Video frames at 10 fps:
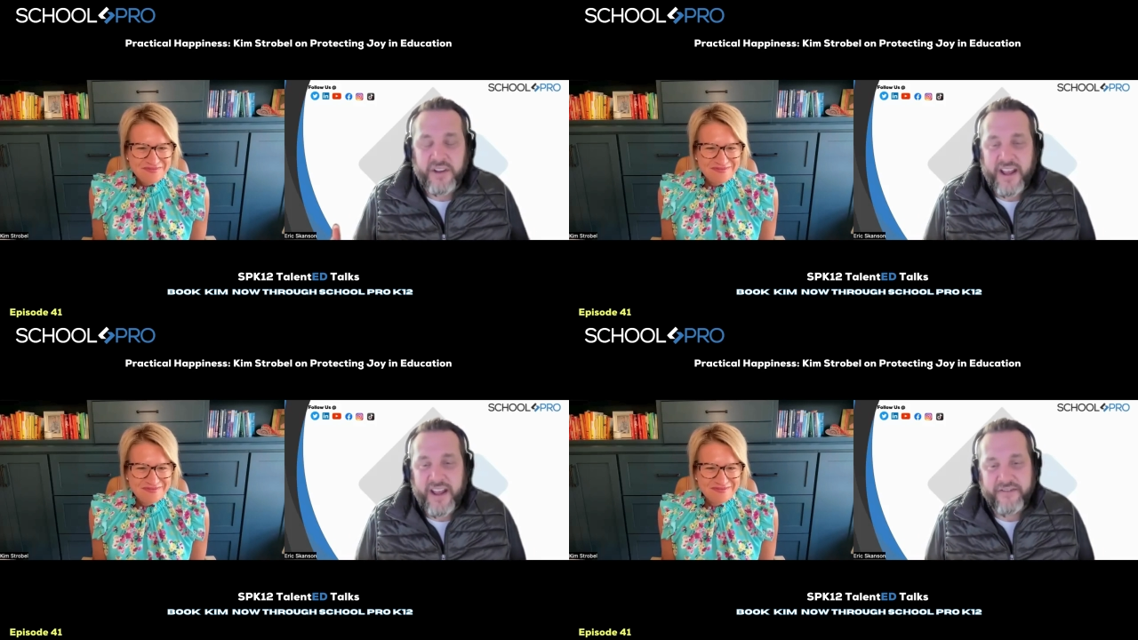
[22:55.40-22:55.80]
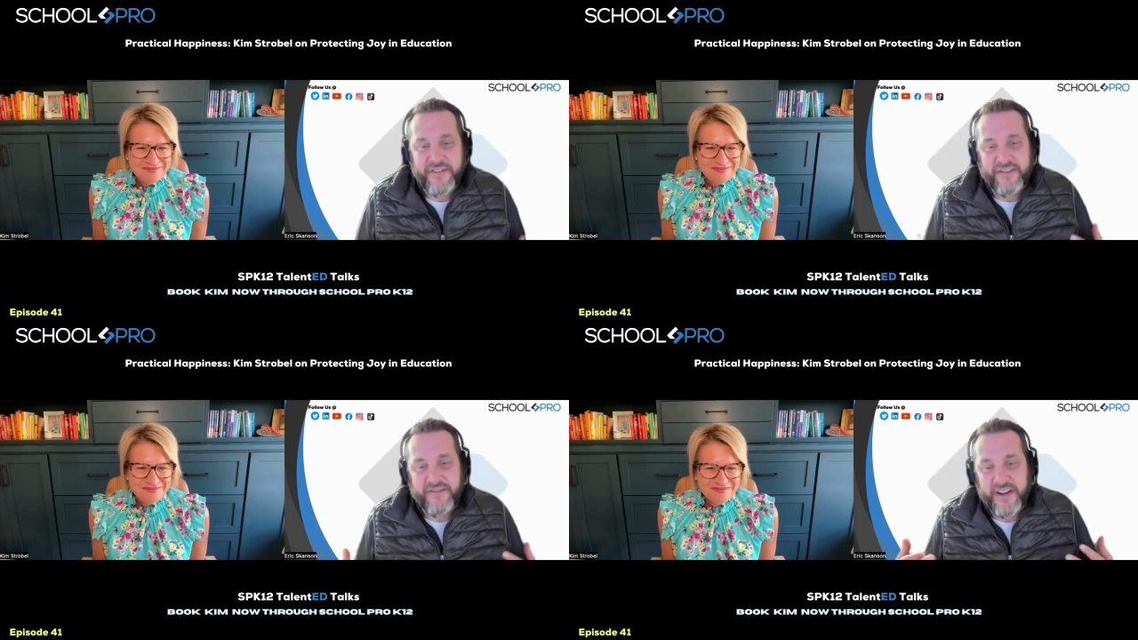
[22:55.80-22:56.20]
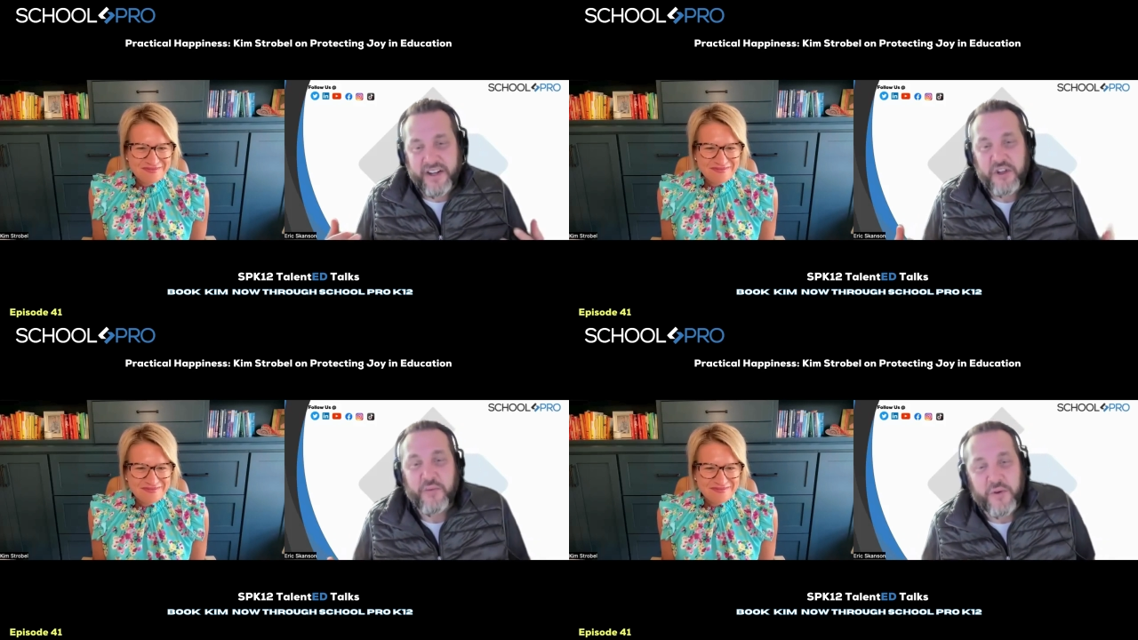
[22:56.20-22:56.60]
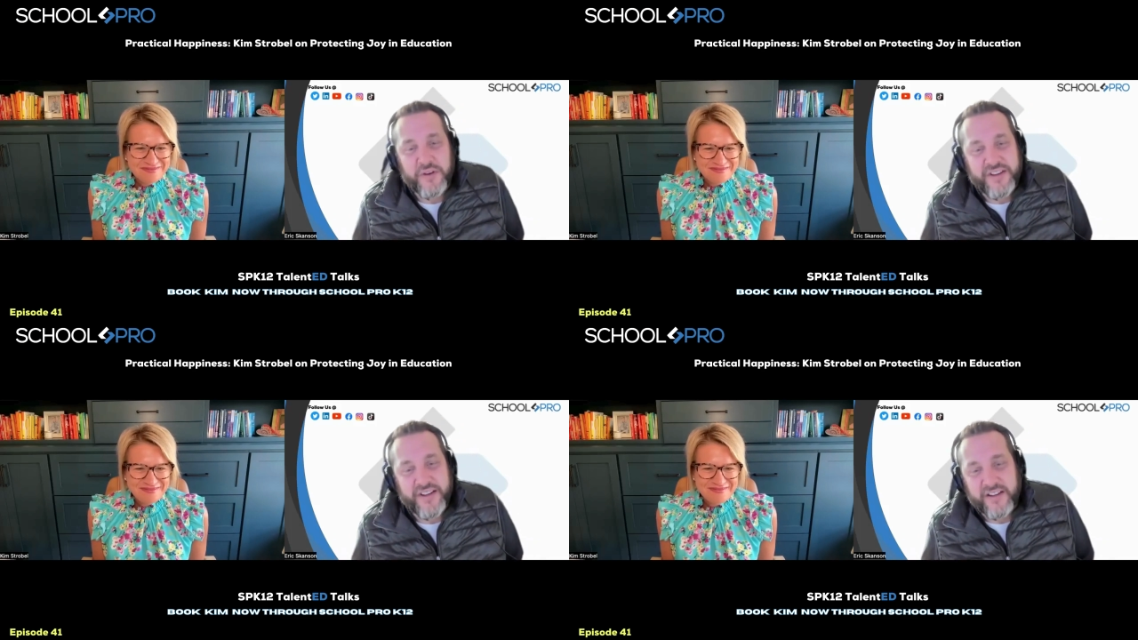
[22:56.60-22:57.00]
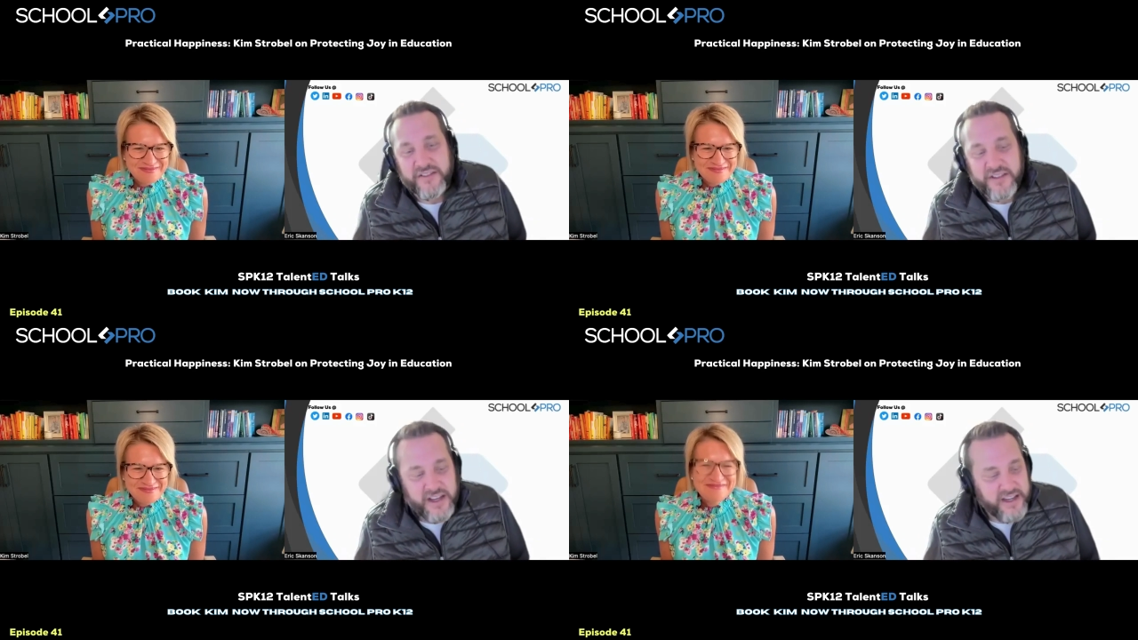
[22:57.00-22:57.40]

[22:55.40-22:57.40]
Speaker 1: laugh and find humor in things